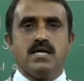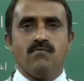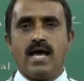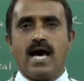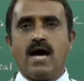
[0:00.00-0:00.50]

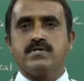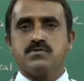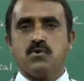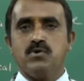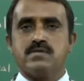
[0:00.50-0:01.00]

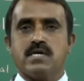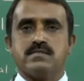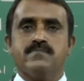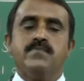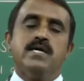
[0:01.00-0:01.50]

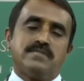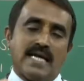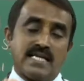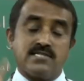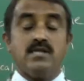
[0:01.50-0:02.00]

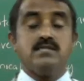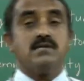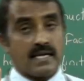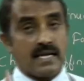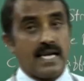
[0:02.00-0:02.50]
That is called as
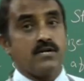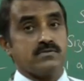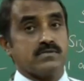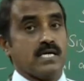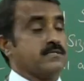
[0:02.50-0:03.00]

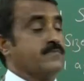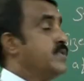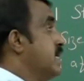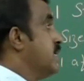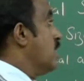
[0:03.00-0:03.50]
relative size.
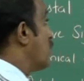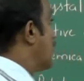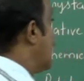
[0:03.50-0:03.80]
Now